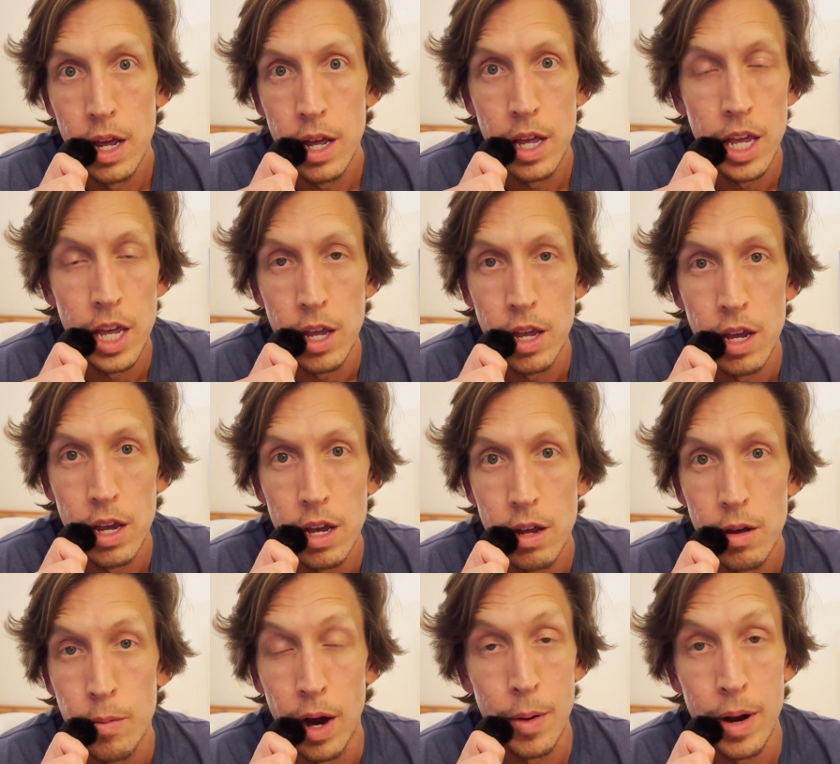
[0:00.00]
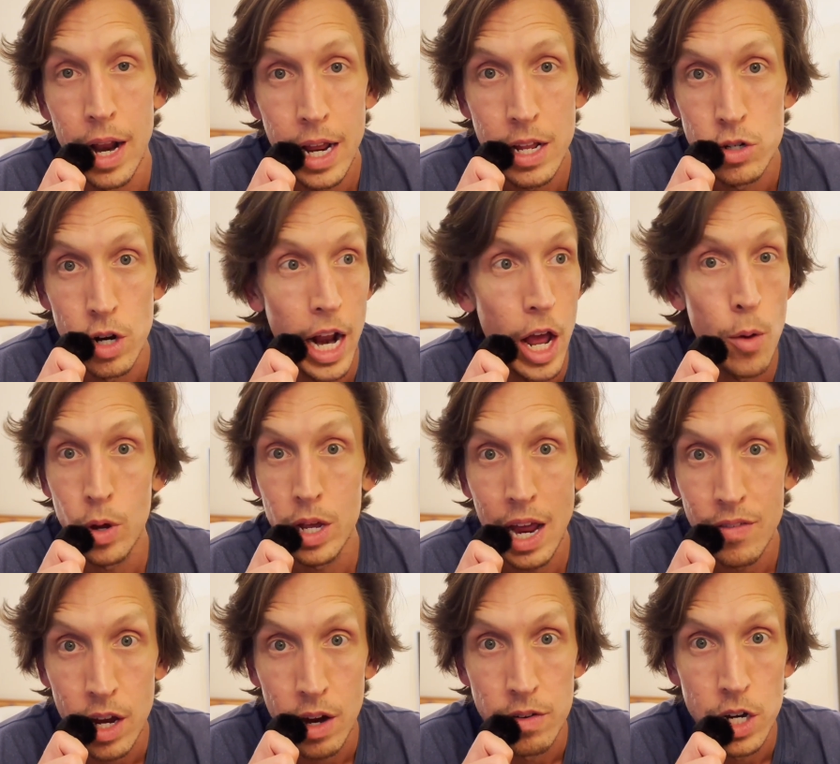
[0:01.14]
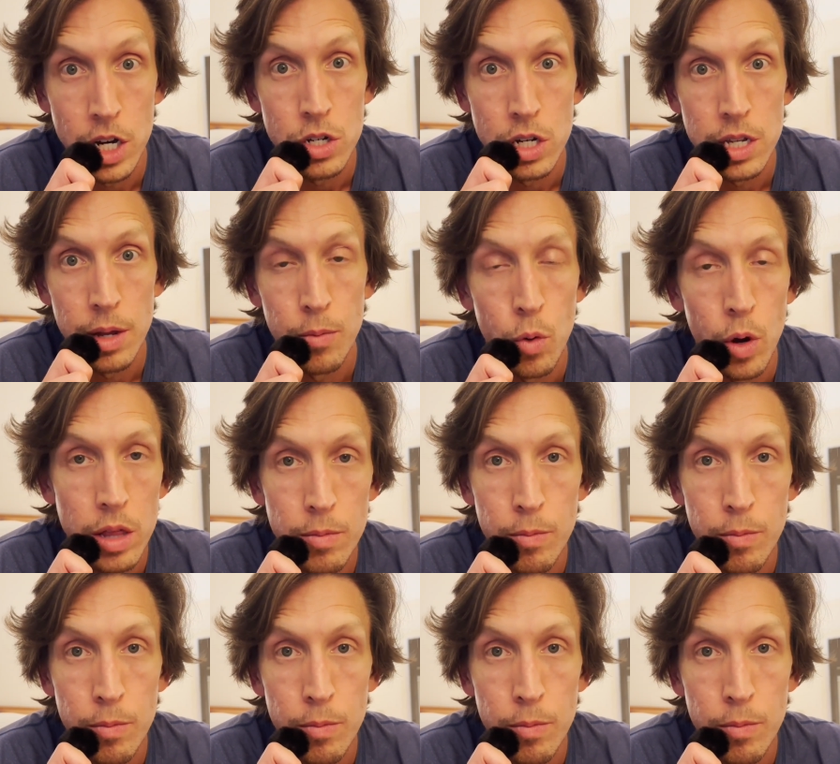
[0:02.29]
he may or may not answer. And I hope we could have that conversation at some point.